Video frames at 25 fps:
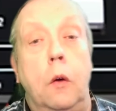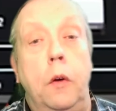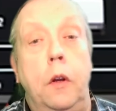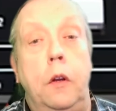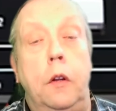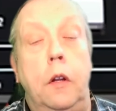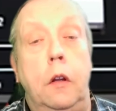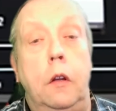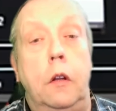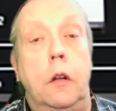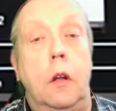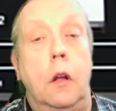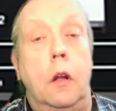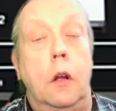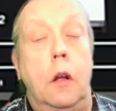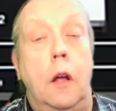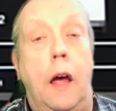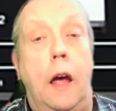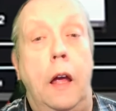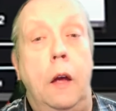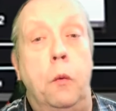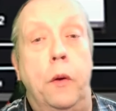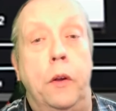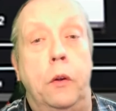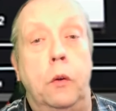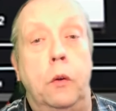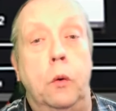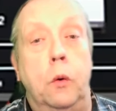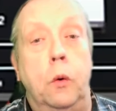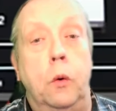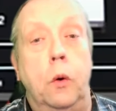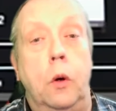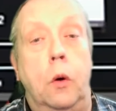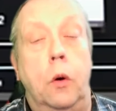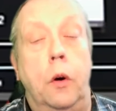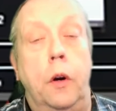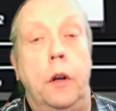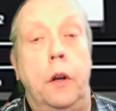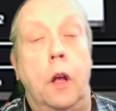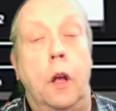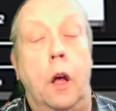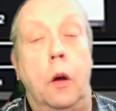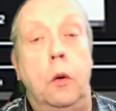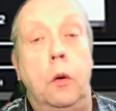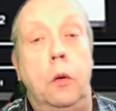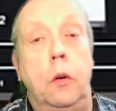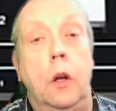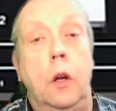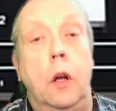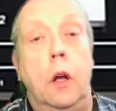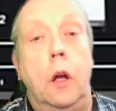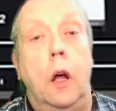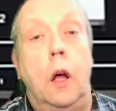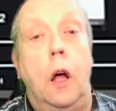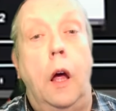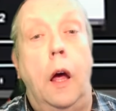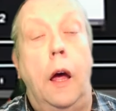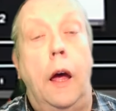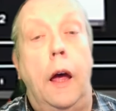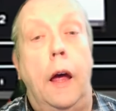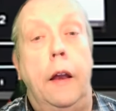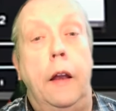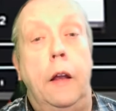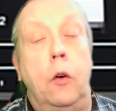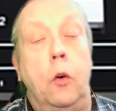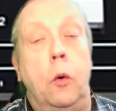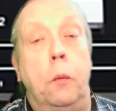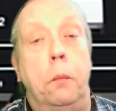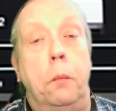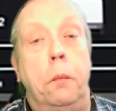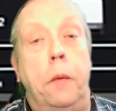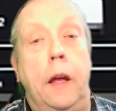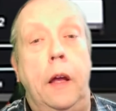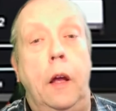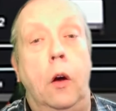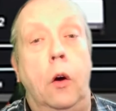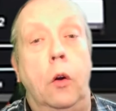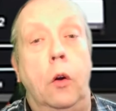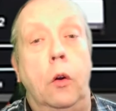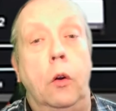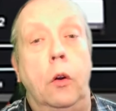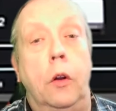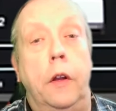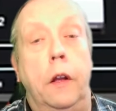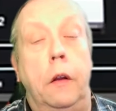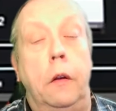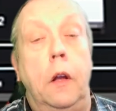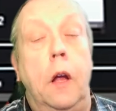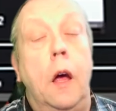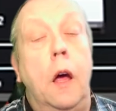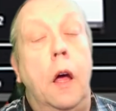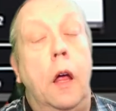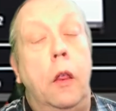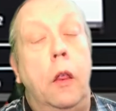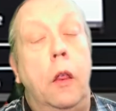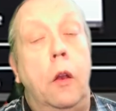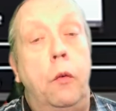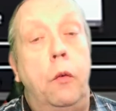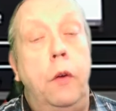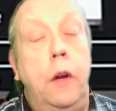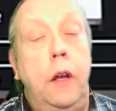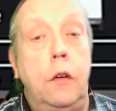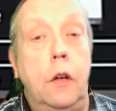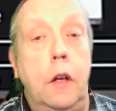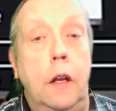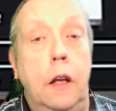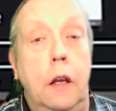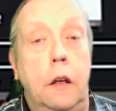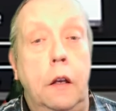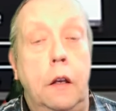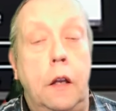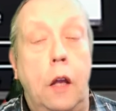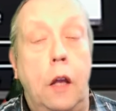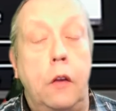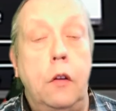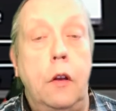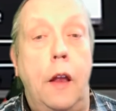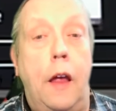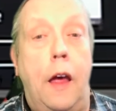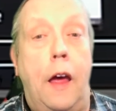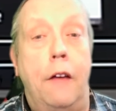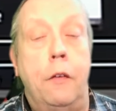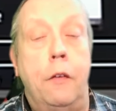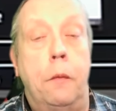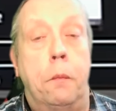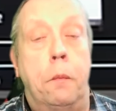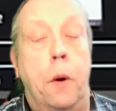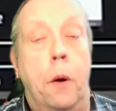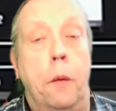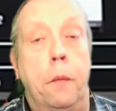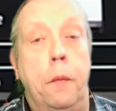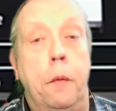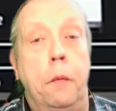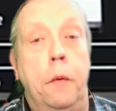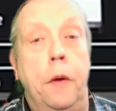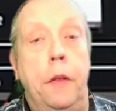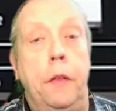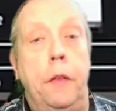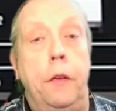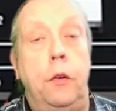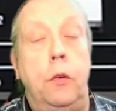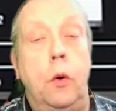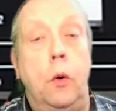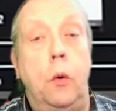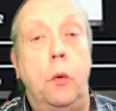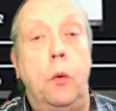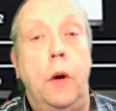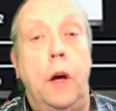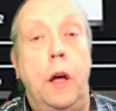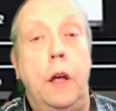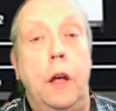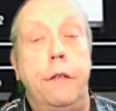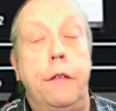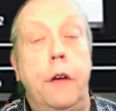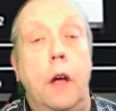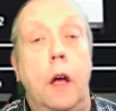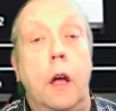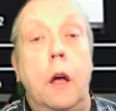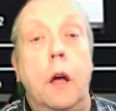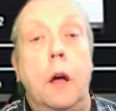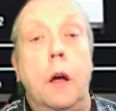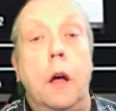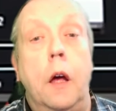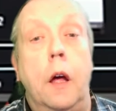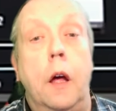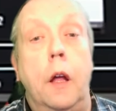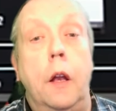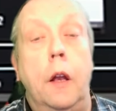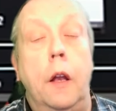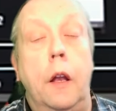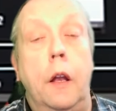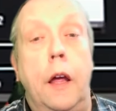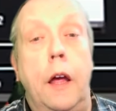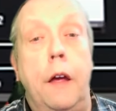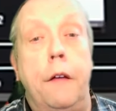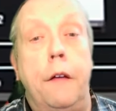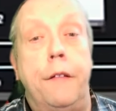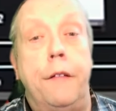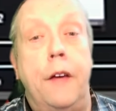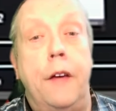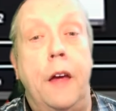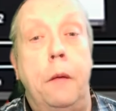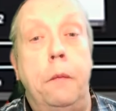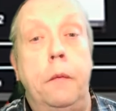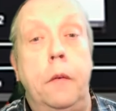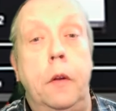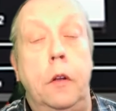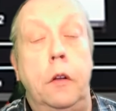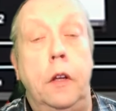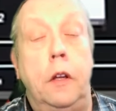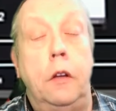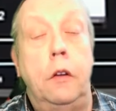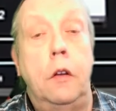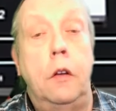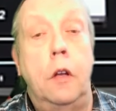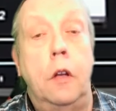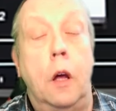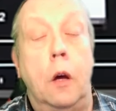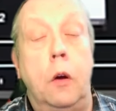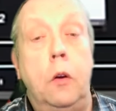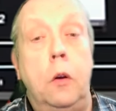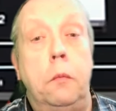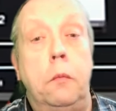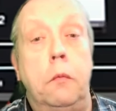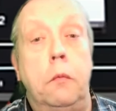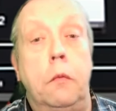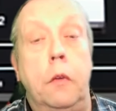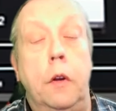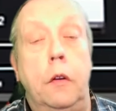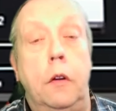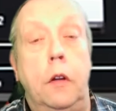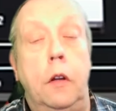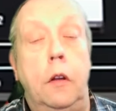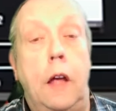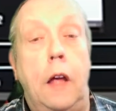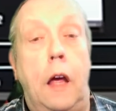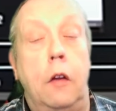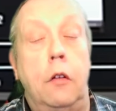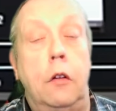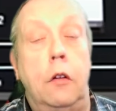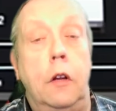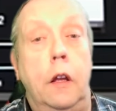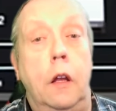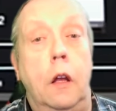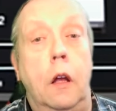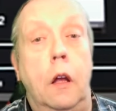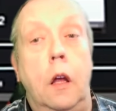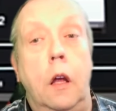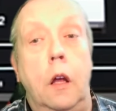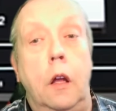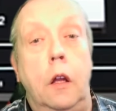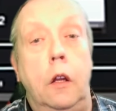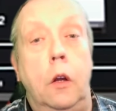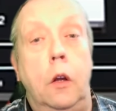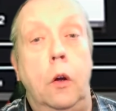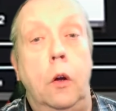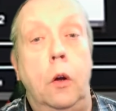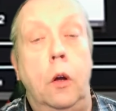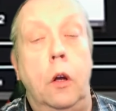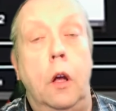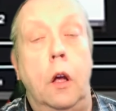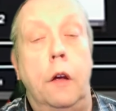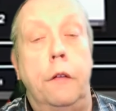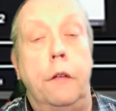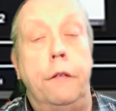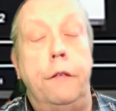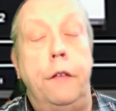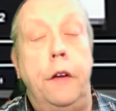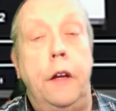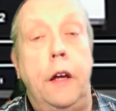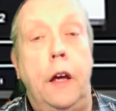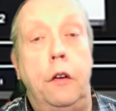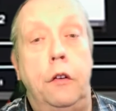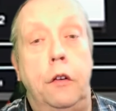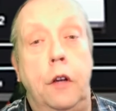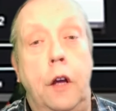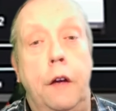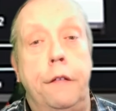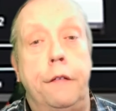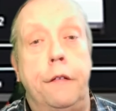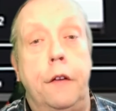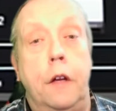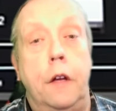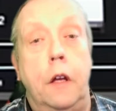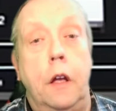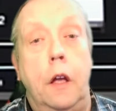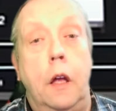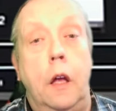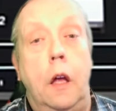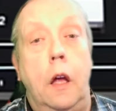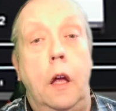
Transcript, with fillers: which is a whistle or a tone, and it will be on it. The reason it doesn't have a problem with shortwave and F M, as it's known, which is actually V H F,